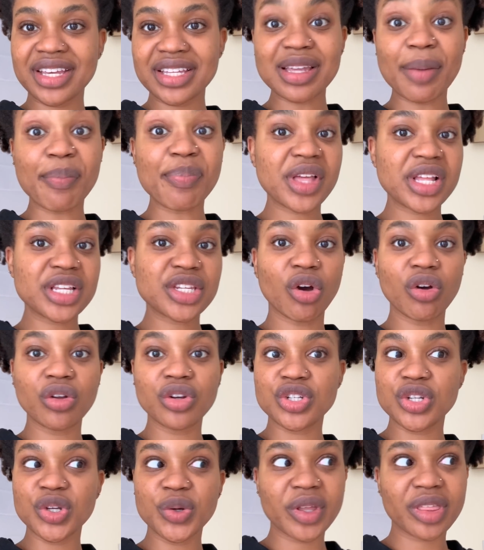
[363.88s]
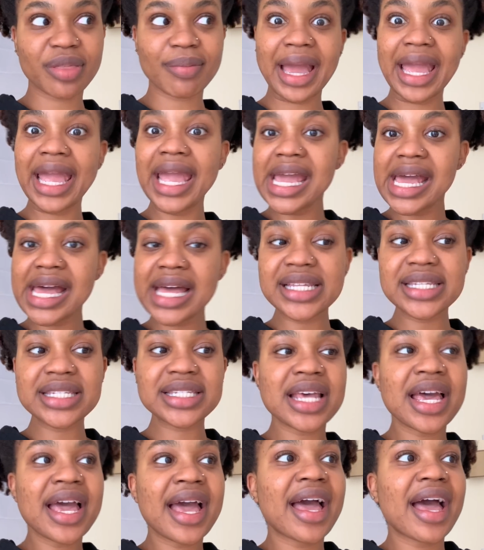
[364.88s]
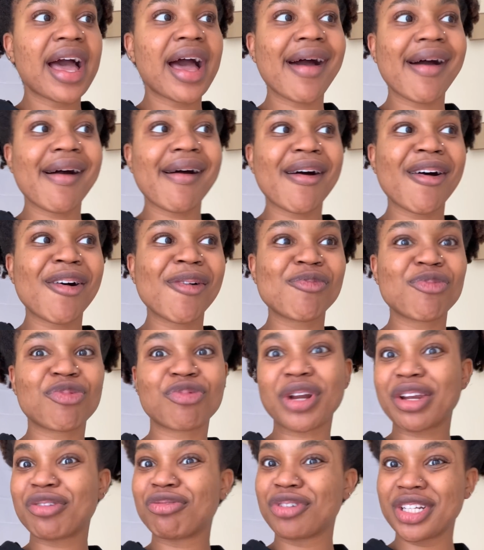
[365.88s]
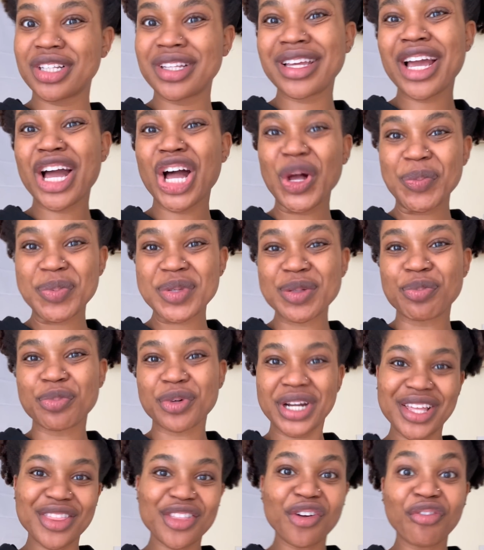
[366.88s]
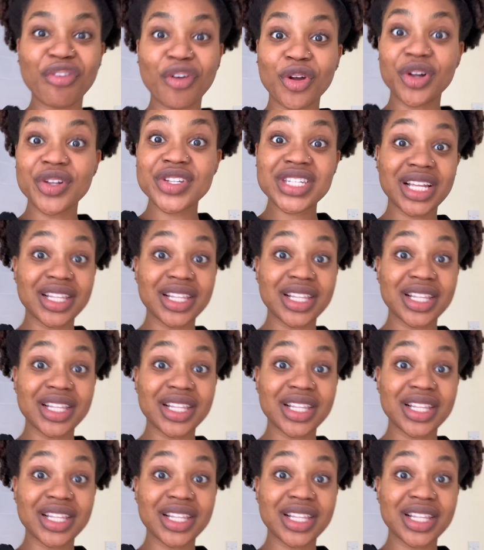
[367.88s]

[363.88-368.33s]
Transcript: something to do with my hands, like really helps bring the photo to